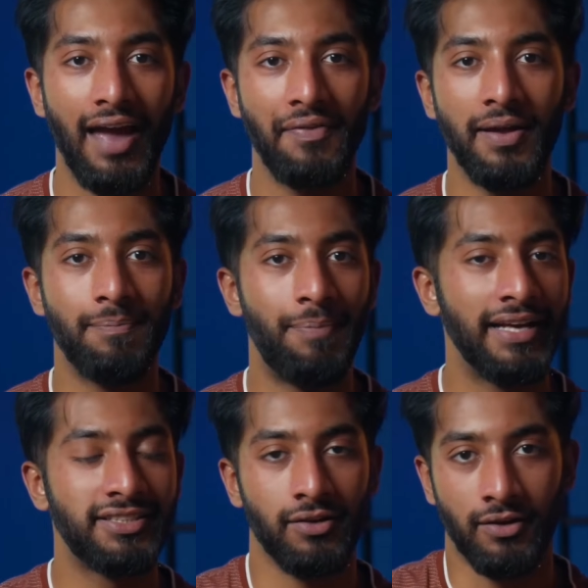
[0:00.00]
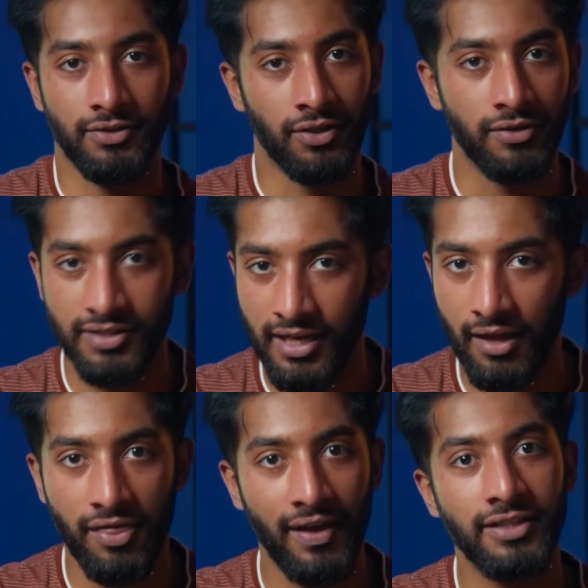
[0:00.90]
And then based on
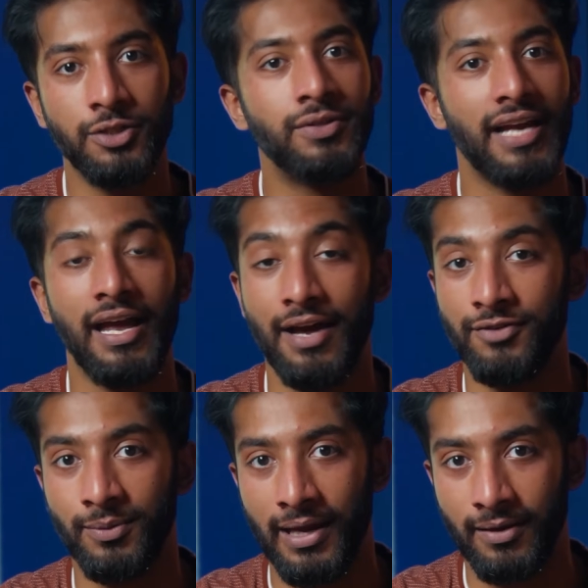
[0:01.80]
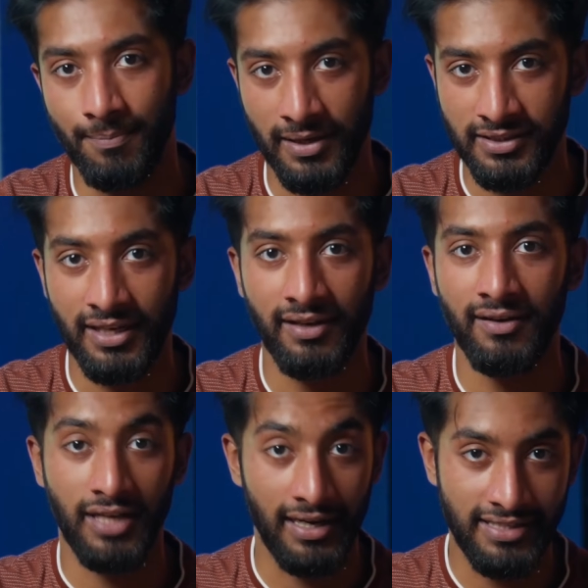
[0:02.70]
uncertainty, things you just inevitably end up missing,
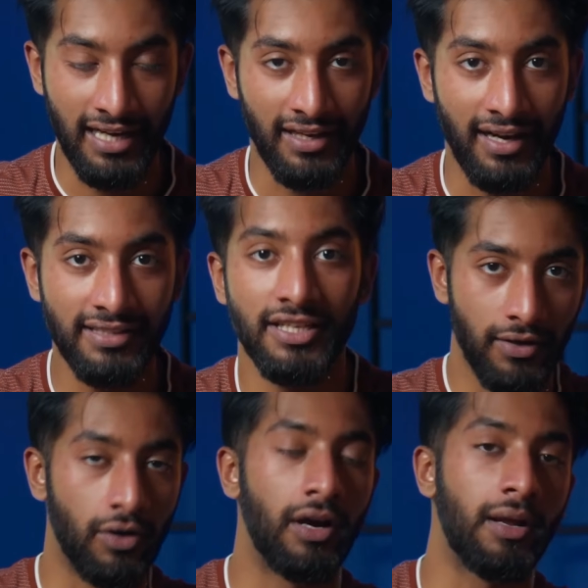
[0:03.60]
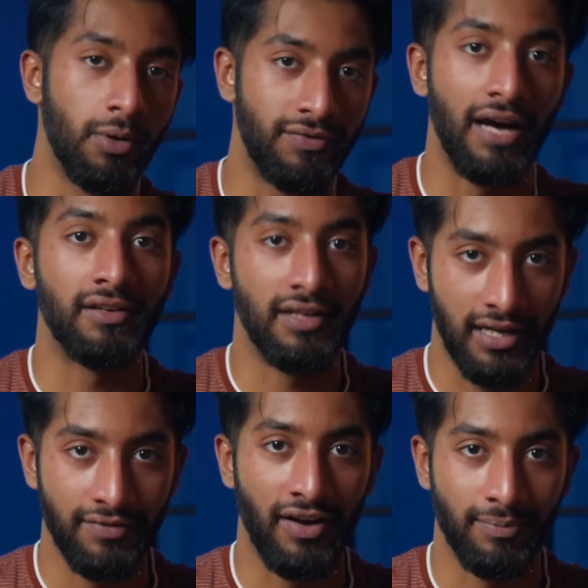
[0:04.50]
tight deadlines, you're going to move down to
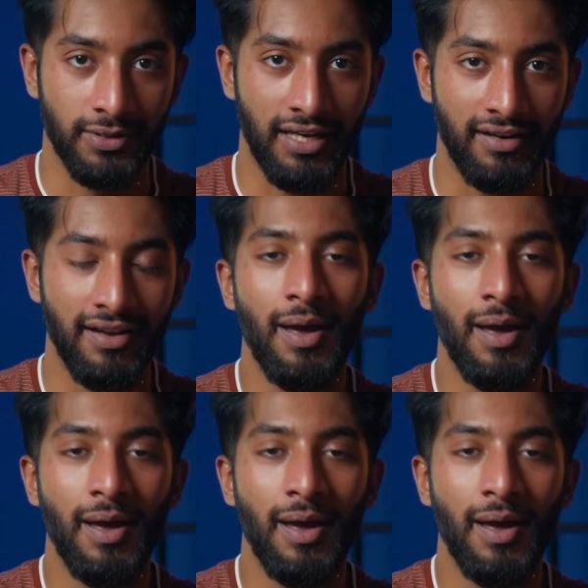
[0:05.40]
95%.